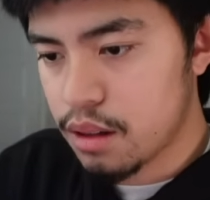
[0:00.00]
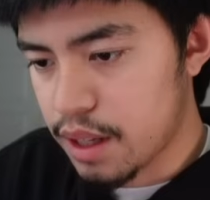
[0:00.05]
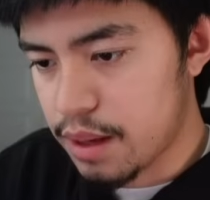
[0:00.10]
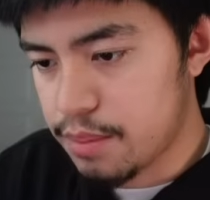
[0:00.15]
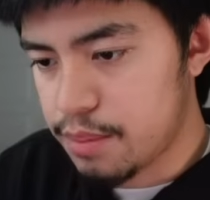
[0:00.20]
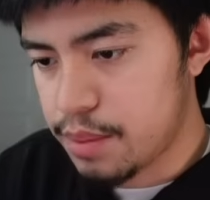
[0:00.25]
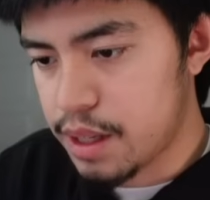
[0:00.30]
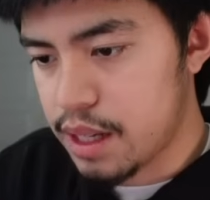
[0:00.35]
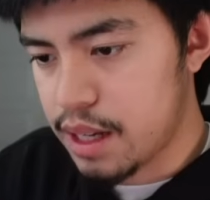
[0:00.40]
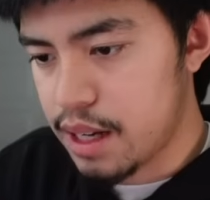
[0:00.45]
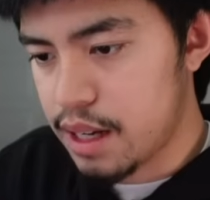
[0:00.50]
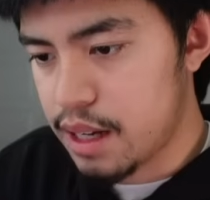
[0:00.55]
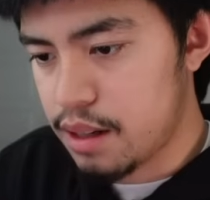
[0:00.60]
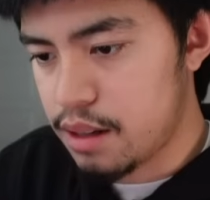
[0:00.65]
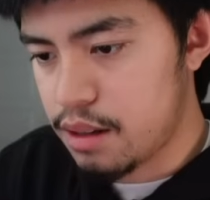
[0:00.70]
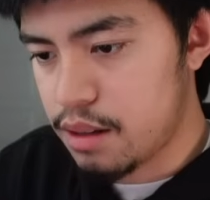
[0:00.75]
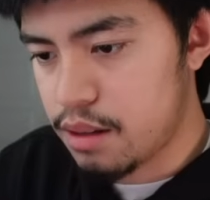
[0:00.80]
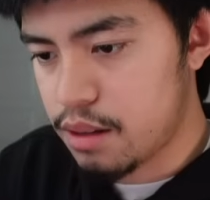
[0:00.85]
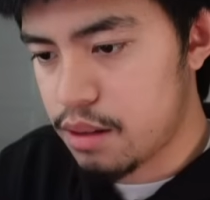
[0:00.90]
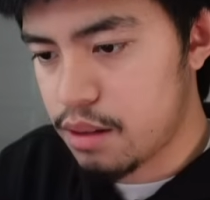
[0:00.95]
I P
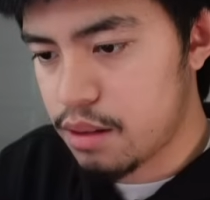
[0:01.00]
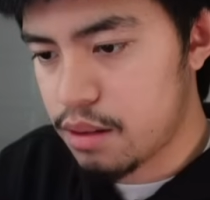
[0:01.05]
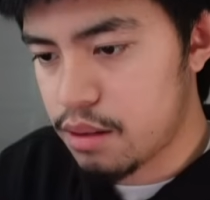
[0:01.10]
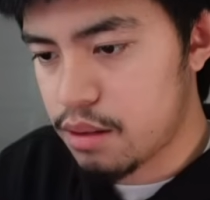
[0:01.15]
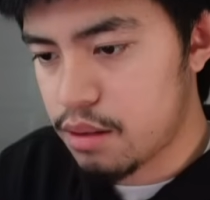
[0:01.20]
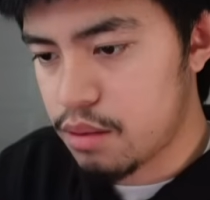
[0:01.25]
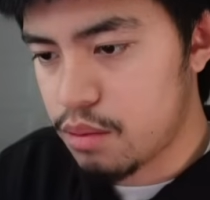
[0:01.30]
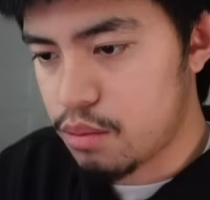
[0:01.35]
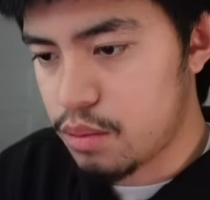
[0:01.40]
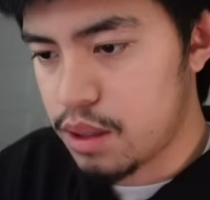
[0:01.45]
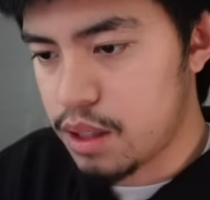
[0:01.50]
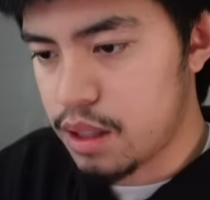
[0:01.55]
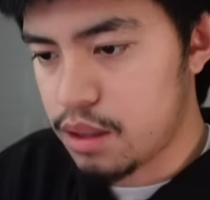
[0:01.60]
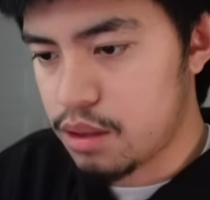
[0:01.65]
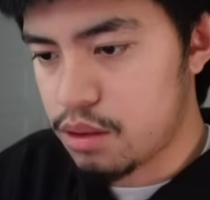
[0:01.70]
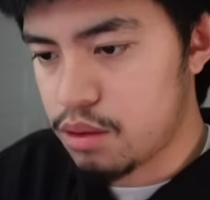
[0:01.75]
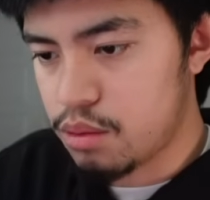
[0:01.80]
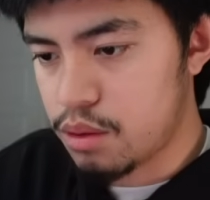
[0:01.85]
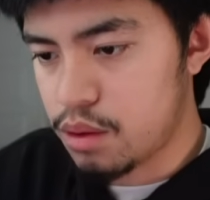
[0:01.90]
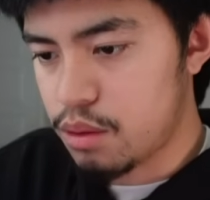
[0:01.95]
add one
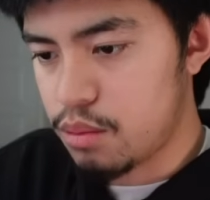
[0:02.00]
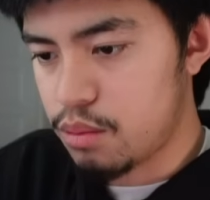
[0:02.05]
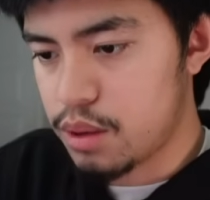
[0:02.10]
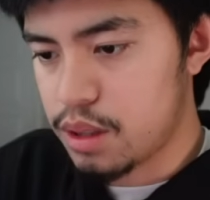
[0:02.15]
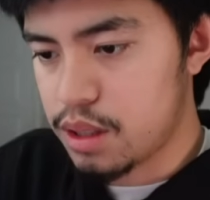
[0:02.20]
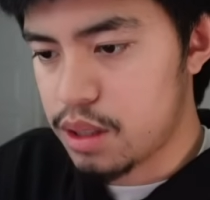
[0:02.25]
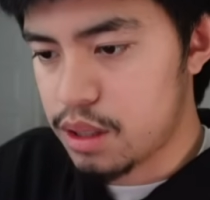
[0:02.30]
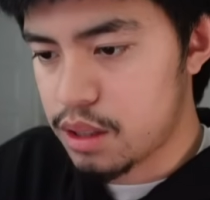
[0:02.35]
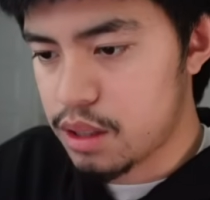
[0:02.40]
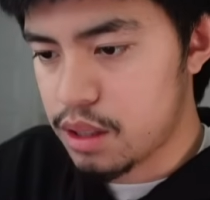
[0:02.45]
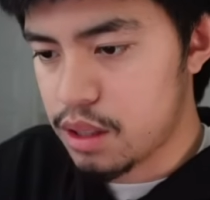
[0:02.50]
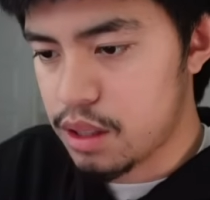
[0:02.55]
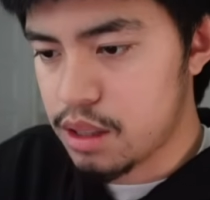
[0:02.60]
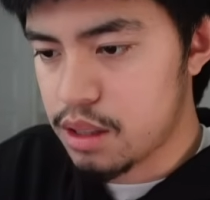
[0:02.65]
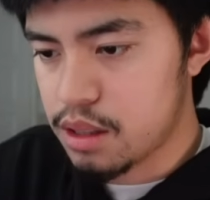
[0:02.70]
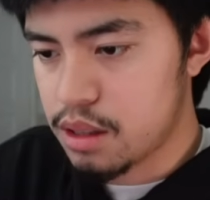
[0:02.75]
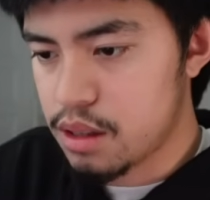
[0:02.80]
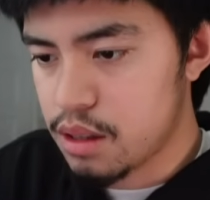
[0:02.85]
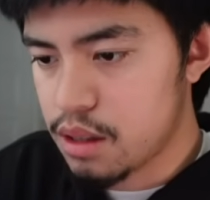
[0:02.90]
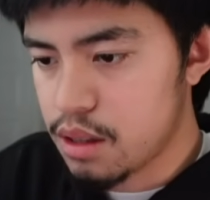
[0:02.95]
ninety-two dot one
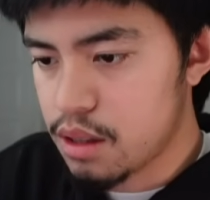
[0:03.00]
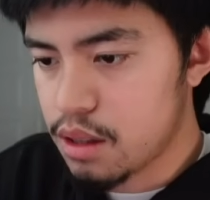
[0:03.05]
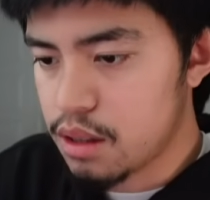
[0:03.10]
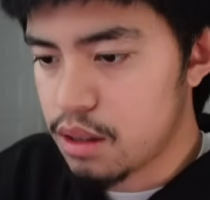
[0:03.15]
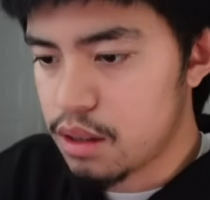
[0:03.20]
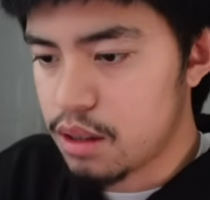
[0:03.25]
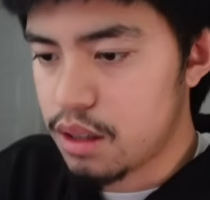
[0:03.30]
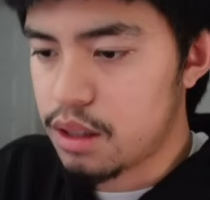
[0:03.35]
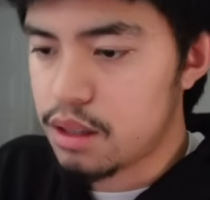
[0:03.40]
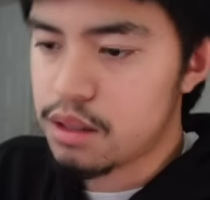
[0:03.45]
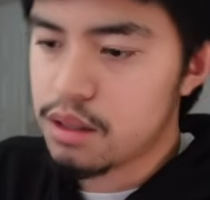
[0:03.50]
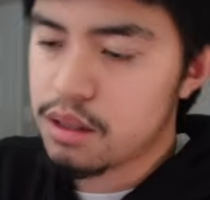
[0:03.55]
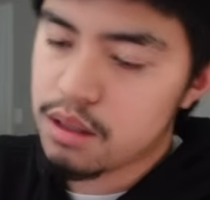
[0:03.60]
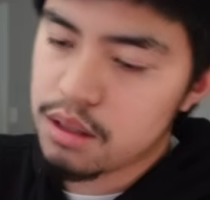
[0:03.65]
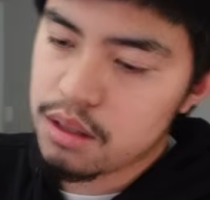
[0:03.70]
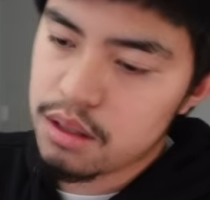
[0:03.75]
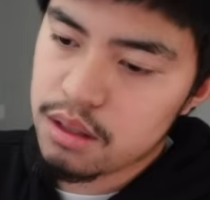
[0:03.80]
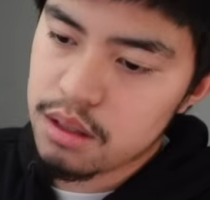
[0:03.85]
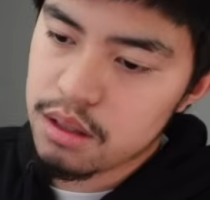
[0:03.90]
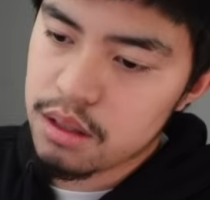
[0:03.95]
sixty-eight dot
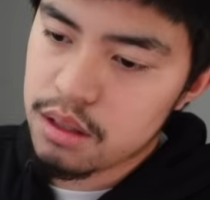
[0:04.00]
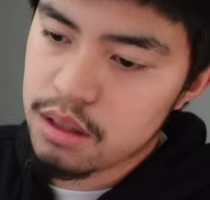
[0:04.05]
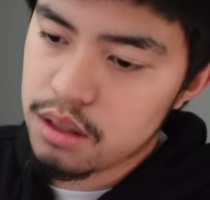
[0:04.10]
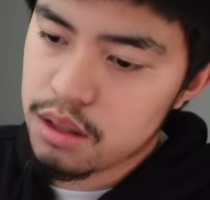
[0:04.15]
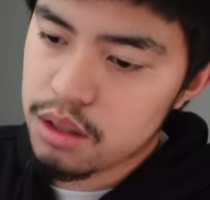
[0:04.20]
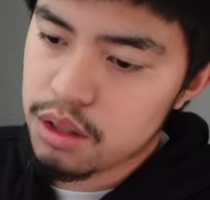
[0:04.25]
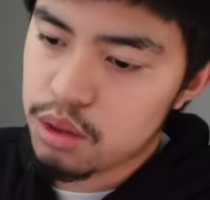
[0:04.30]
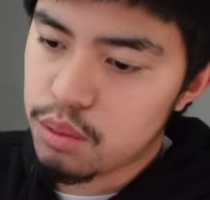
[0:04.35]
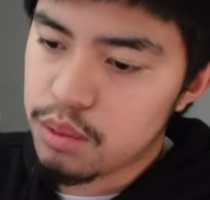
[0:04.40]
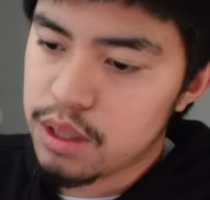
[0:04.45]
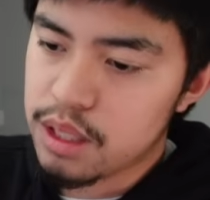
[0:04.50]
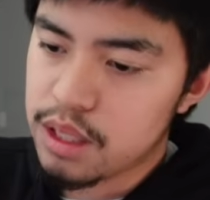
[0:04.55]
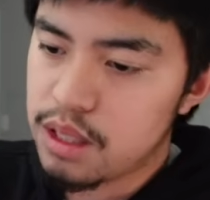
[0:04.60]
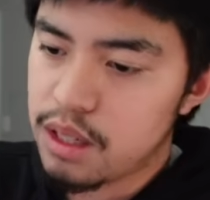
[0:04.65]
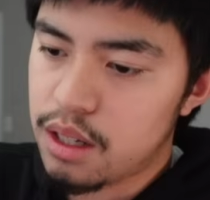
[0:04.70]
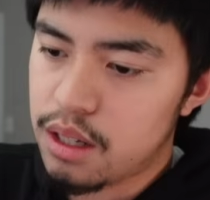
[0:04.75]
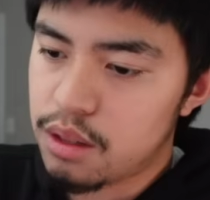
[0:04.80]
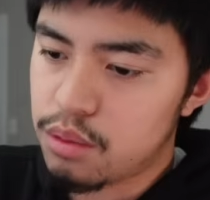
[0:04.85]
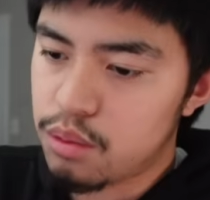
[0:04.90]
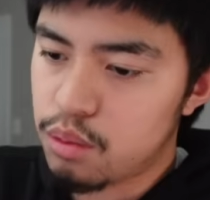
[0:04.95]
twenty
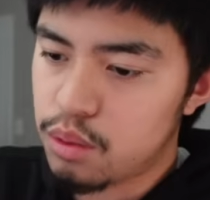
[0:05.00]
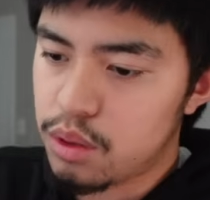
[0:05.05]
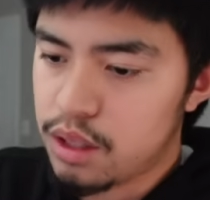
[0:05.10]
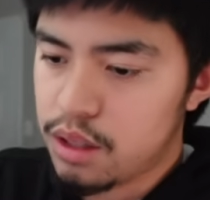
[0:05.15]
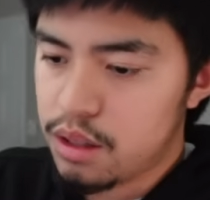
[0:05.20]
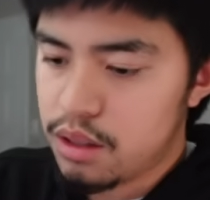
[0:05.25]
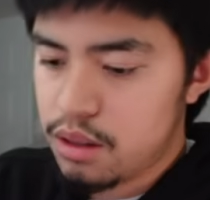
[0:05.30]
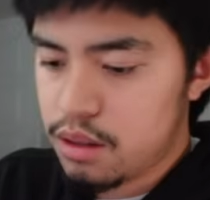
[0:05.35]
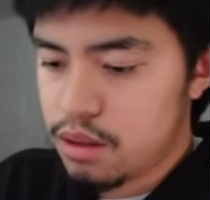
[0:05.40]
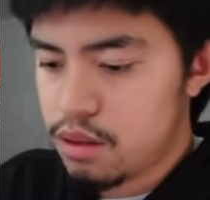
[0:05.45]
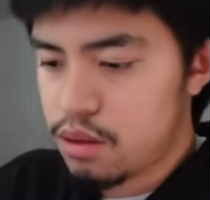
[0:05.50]
dot one.